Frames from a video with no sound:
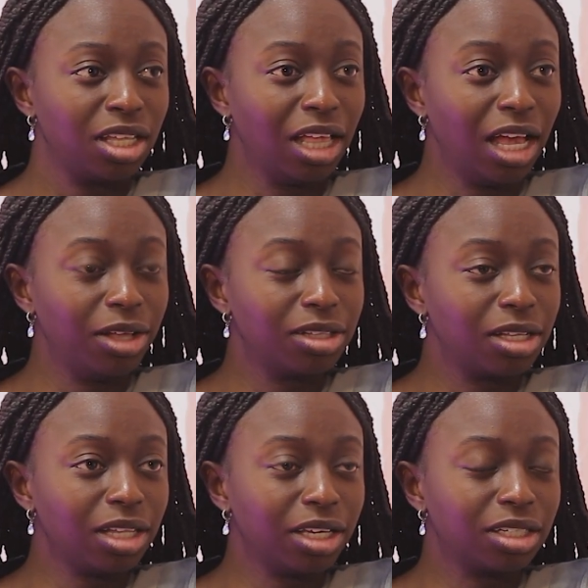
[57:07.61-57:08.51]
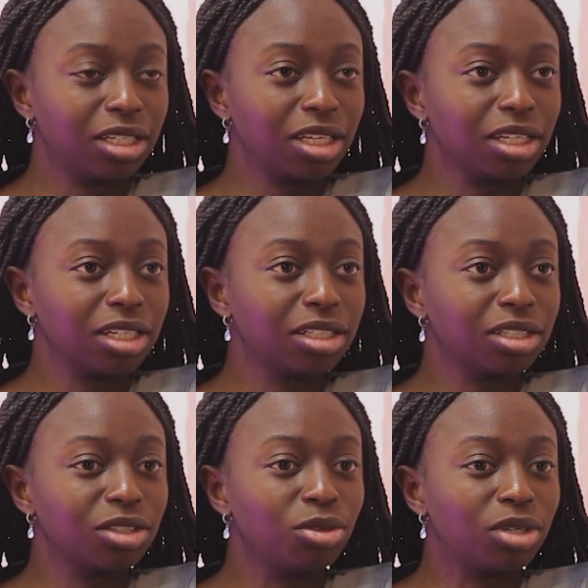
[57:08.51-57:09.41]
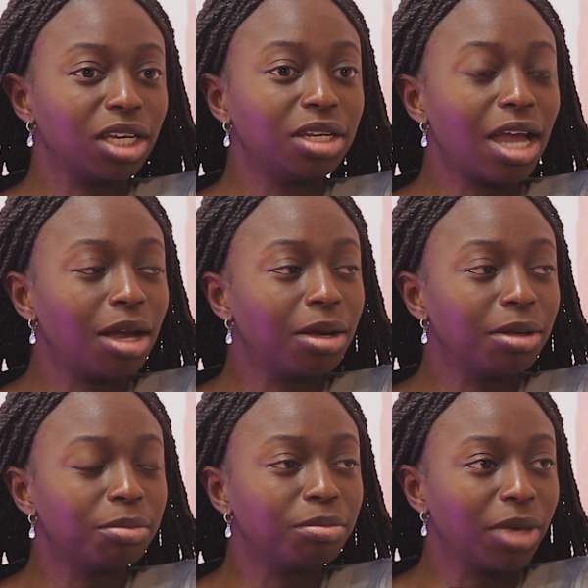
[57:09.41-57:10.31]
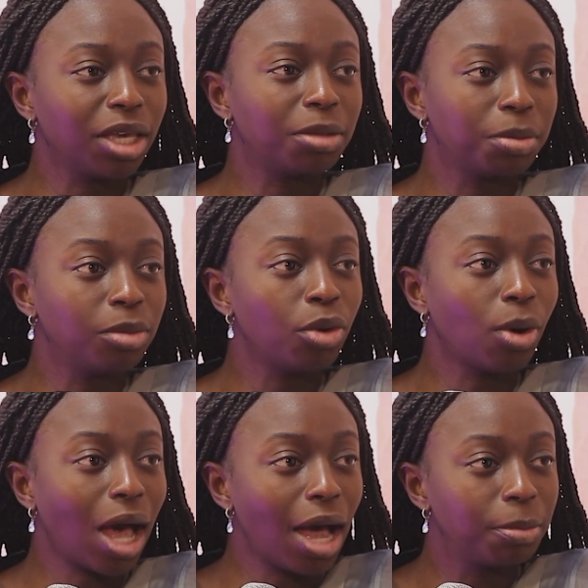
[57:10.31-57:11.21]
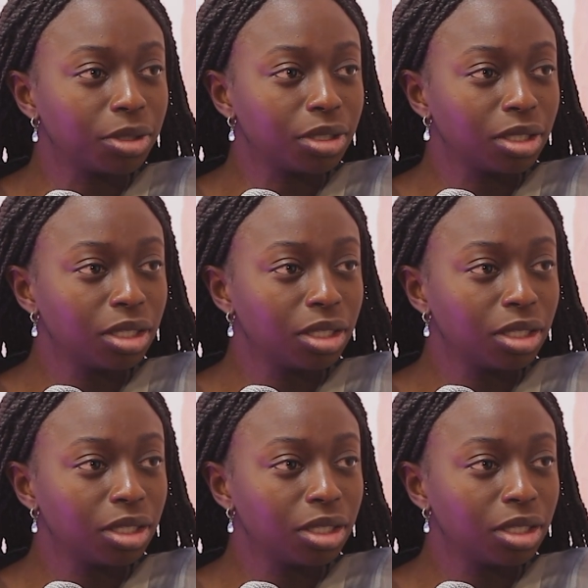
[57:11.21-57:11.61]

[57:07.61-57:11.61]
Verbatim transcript: I, like, you cannot make people happy.